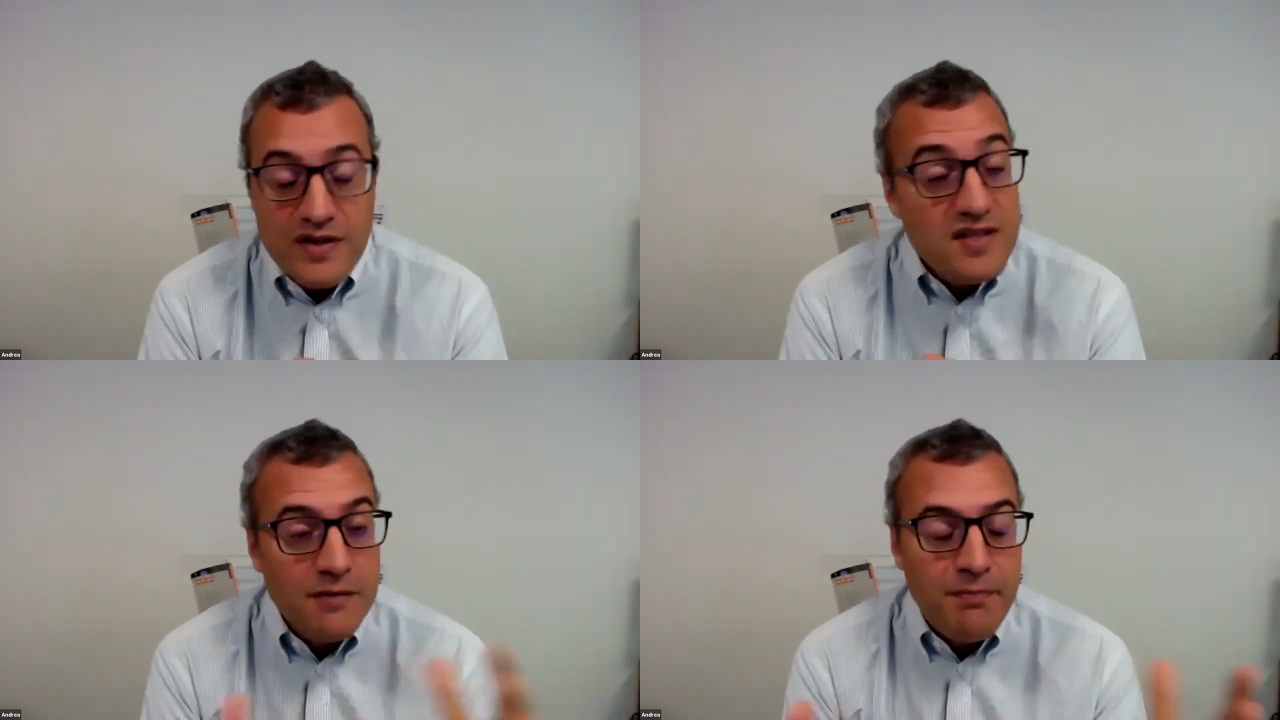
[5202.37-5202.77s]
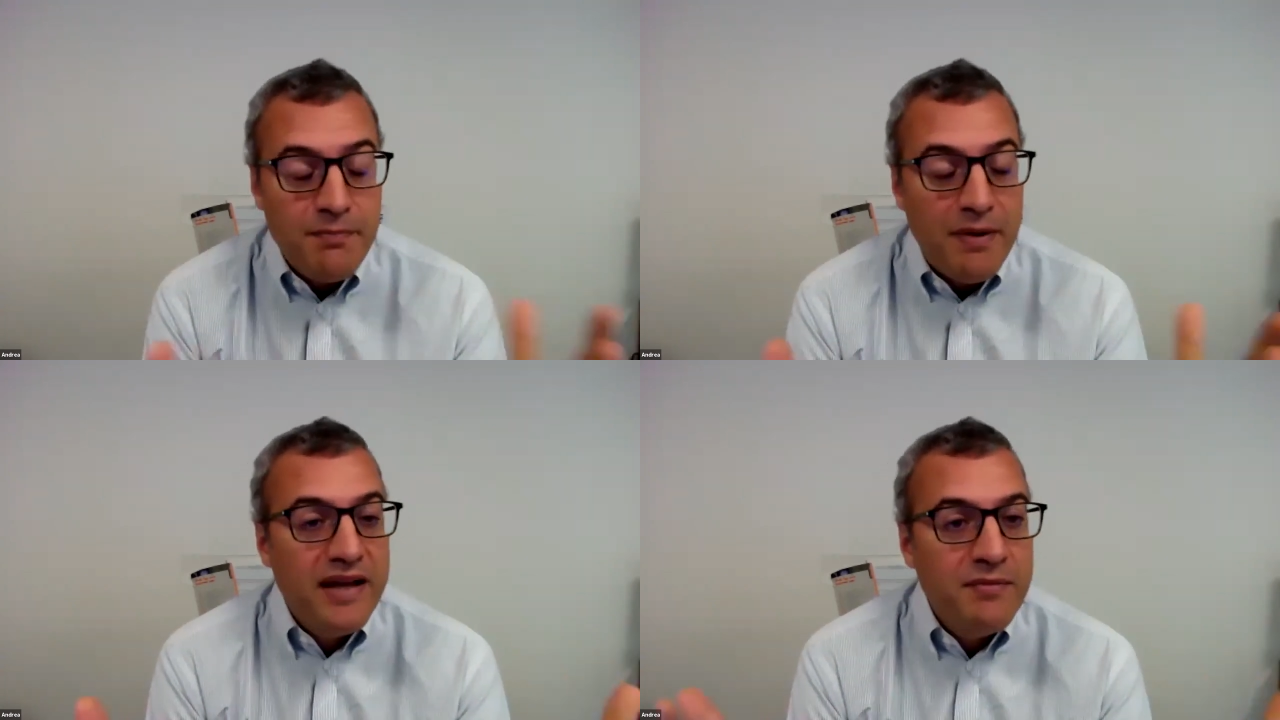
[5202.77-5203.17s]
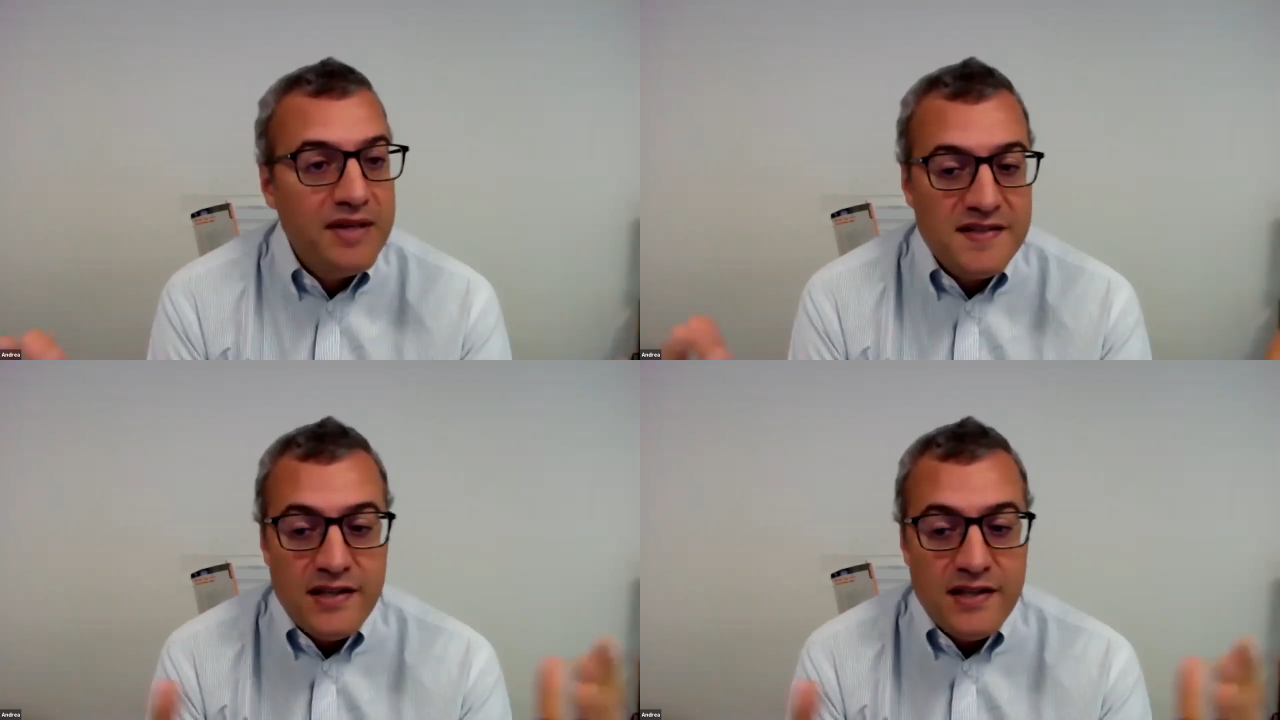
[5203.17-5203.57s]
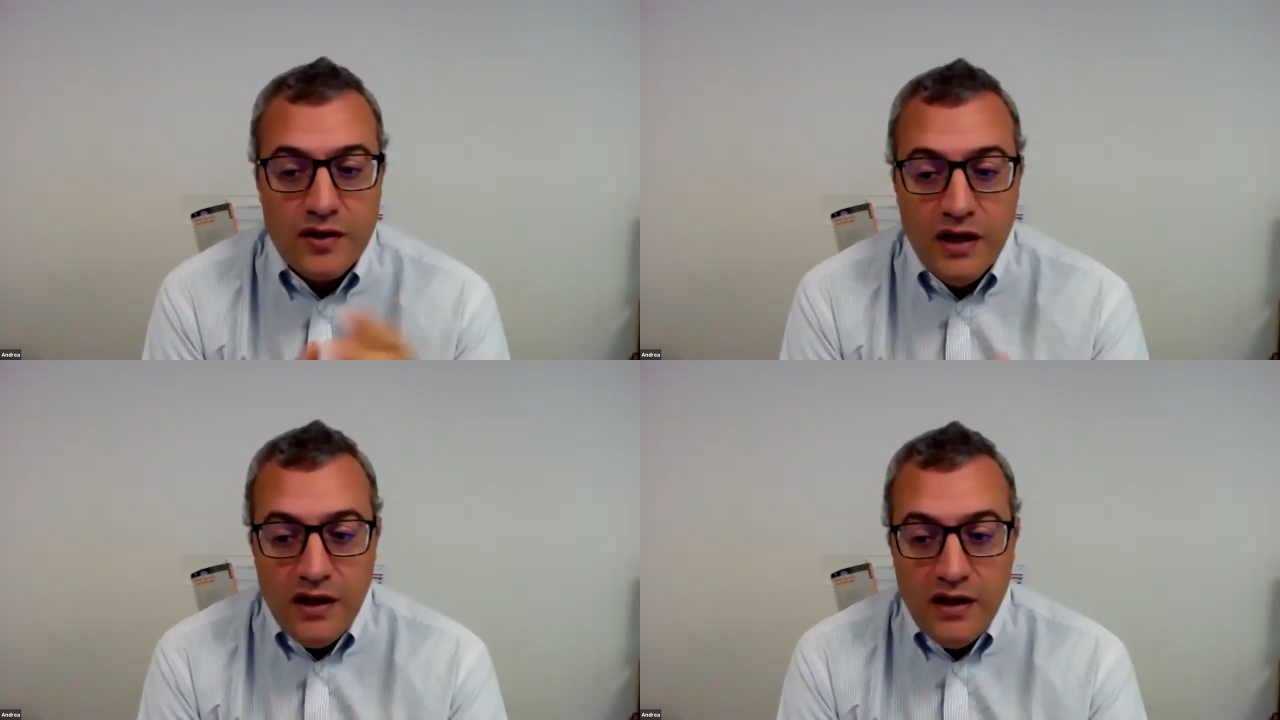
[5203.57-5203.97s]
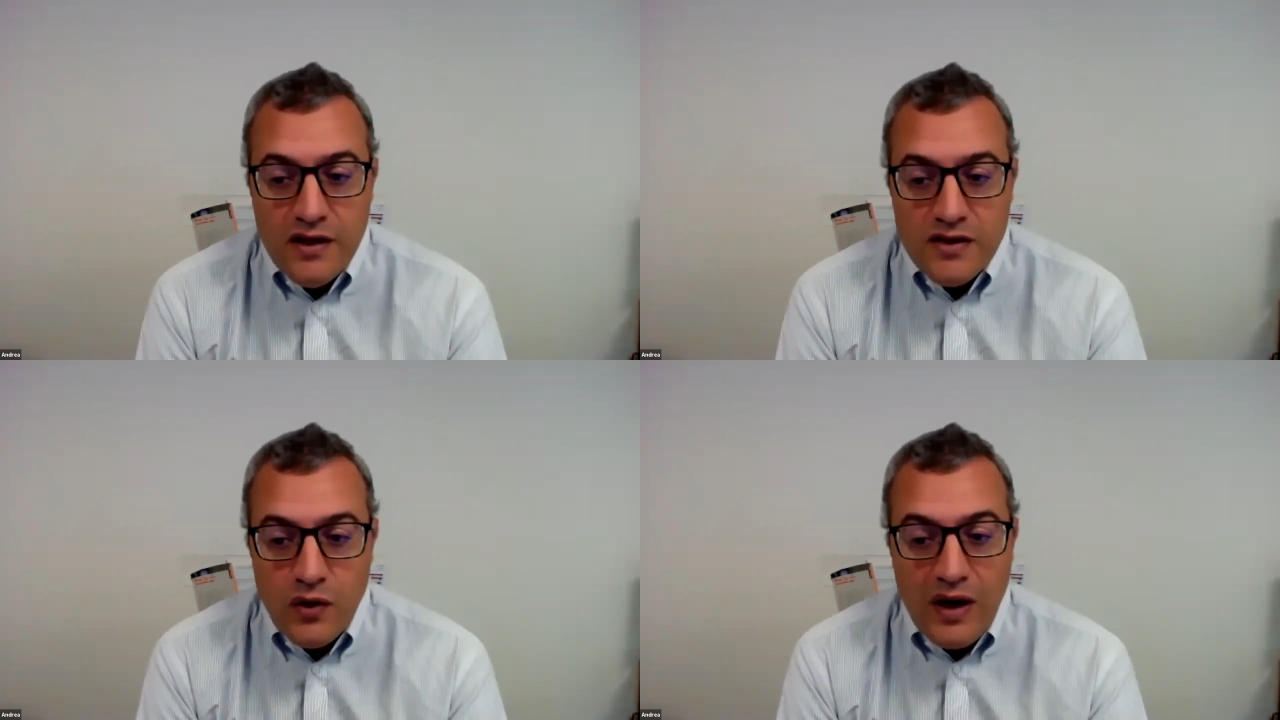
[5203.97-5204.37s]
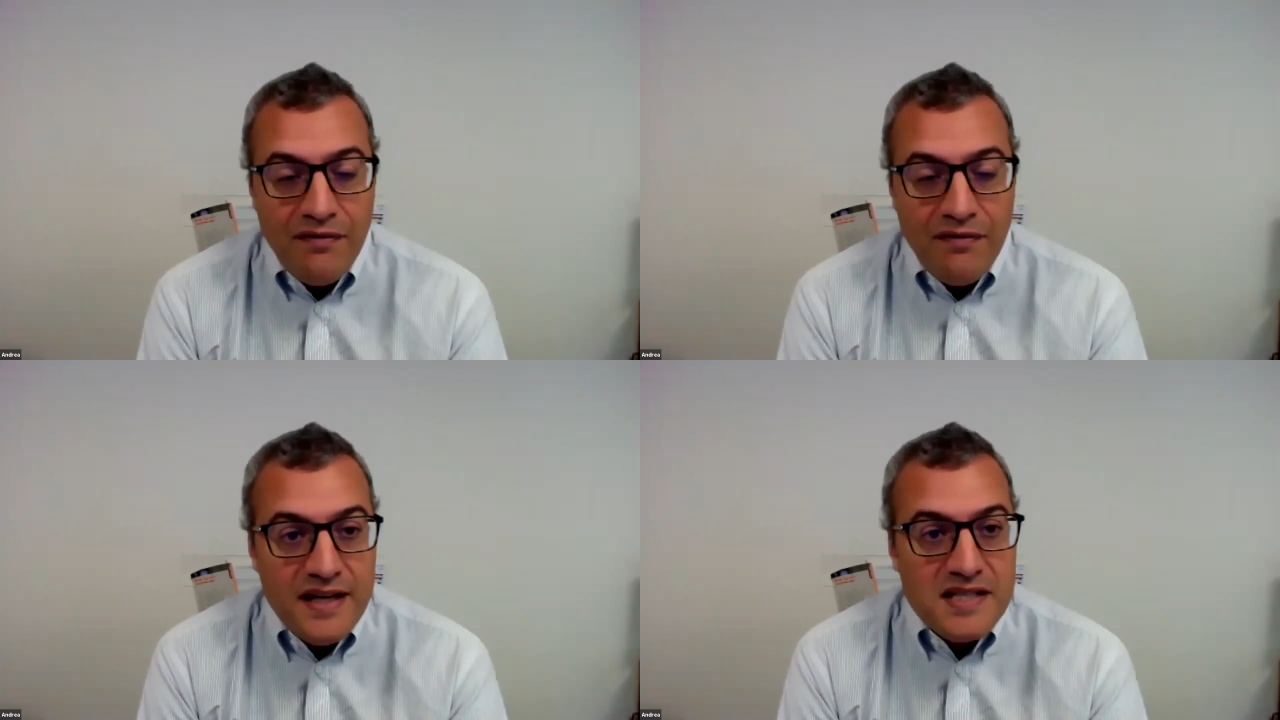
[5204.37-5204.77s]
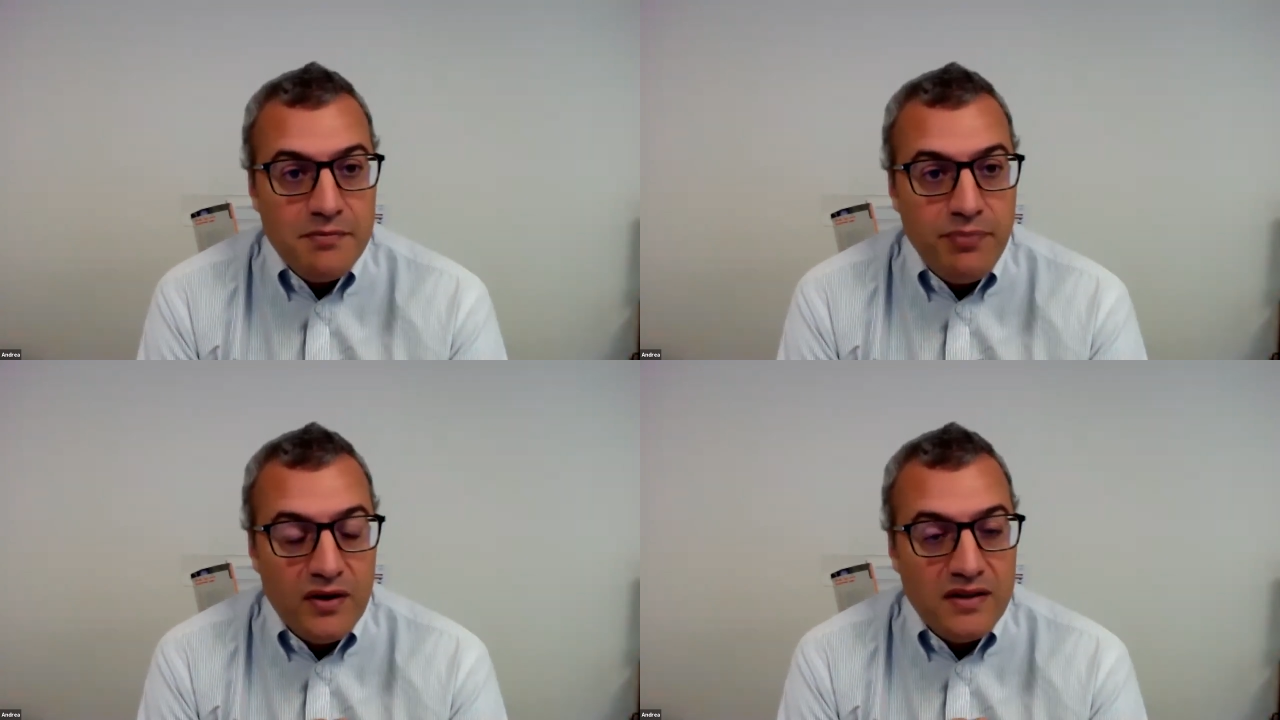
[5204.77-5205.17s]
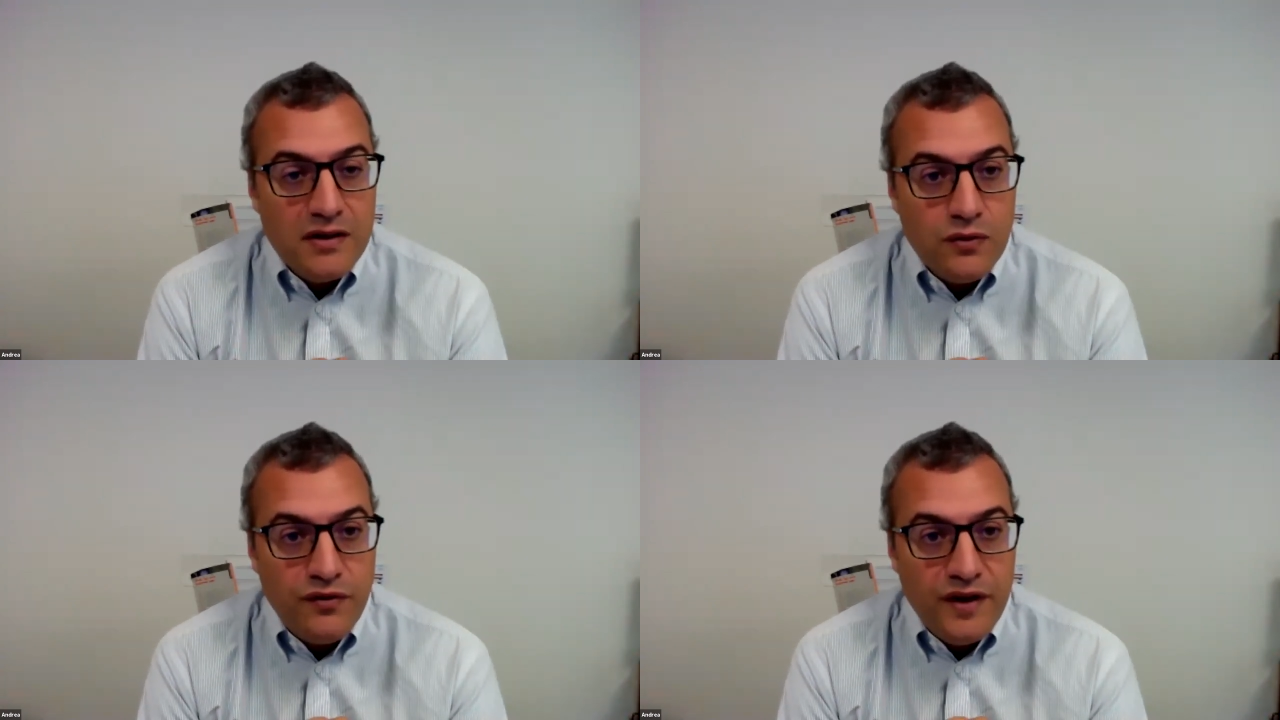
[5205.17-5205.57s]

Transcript: It's still public administration. So I think it's important to